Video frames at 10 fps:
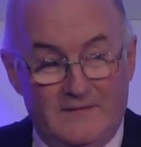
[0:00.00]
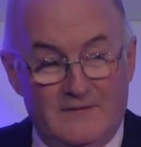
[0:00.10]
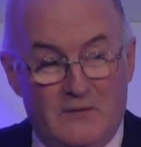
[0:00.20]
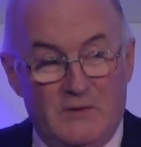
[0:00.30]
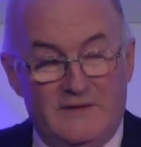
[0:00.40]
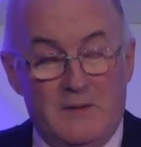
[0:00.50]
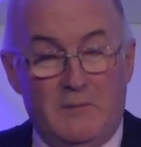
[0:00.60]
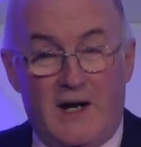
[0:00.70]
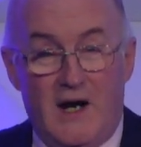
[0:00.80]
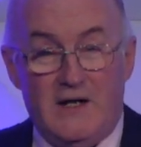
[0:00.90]
that when Den
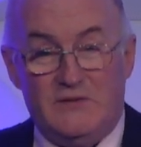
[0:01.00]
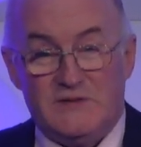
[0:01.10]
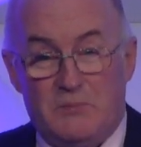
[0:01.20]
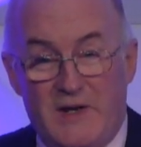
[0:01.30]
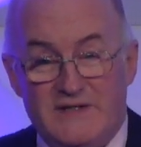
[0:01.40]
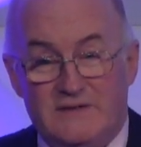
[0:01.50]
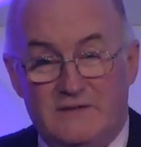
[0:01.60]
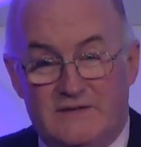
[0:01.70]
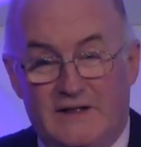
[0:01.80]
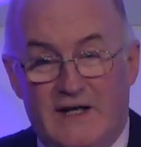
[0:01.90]
McCarthy was
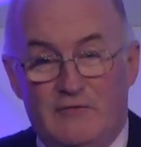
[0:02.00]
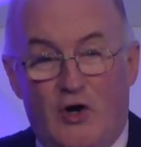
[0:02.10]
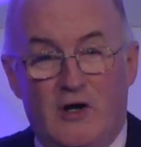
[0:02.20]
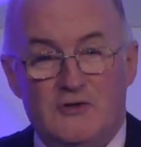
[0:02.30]
president, he gave all